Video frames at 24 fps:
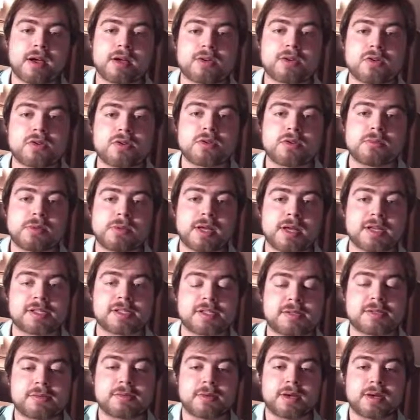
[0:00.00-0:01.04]
Google
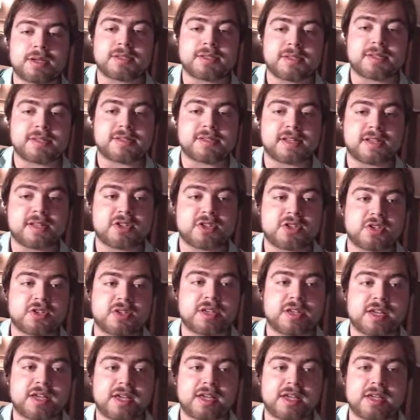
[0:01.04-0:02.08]
Plus was
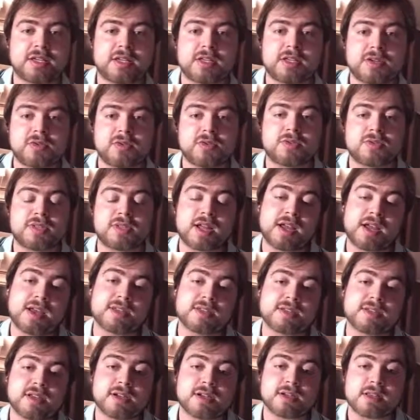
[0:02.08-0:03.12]
essentially used
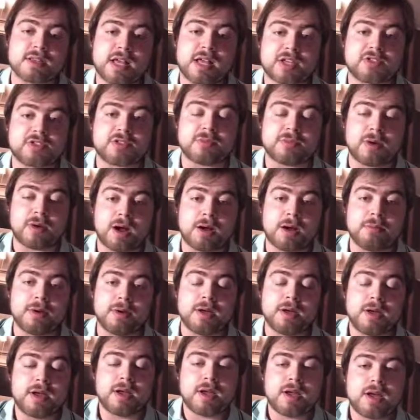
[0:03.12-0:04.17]
as a classroom hub.
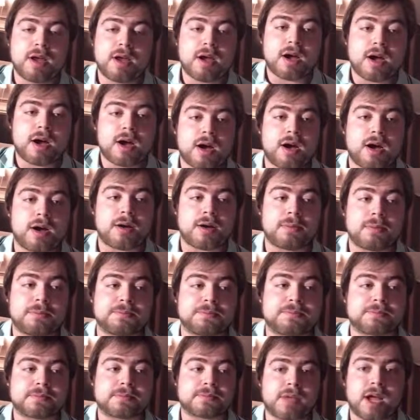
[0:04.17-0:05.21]

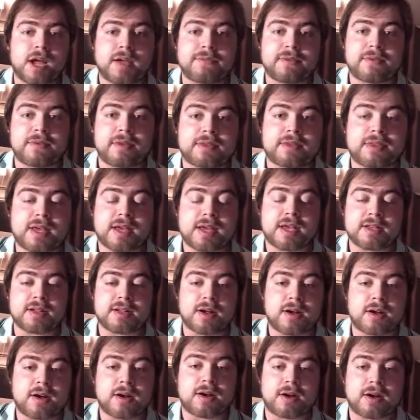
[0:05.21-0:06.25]
I felt that
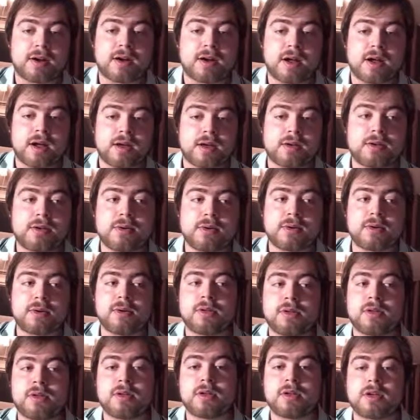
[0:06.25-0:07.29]
our
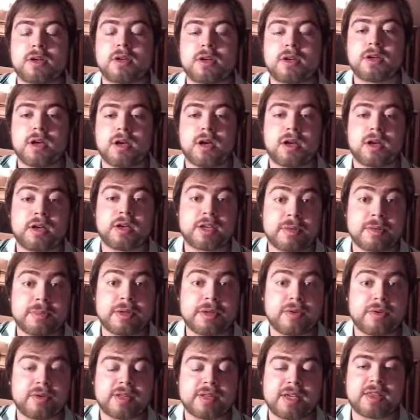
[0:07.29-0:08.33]
Google
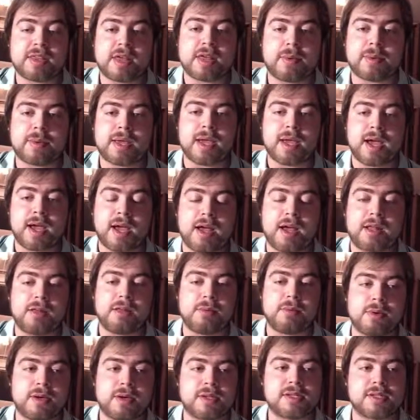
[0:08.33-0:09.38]
community that we had
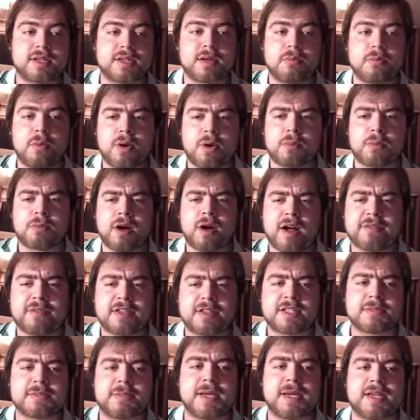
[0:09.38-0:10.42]
was a more
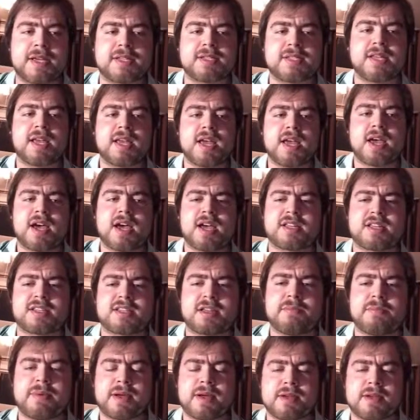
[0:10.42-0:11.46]
private space as
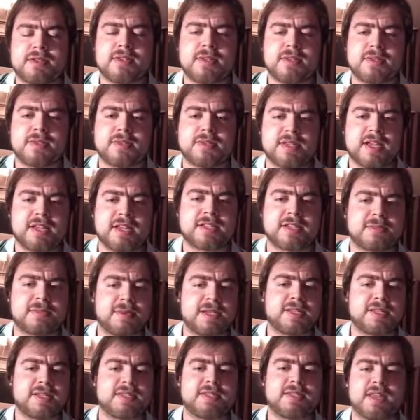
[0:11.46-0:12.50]
compared to, say, a
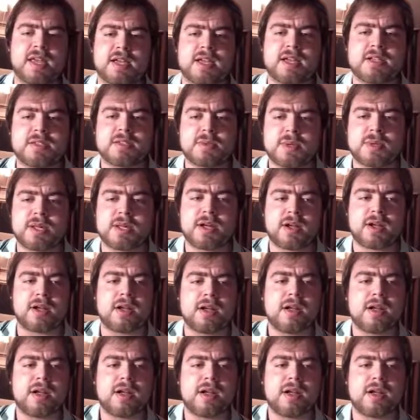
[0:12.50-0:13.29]
space like Twitter.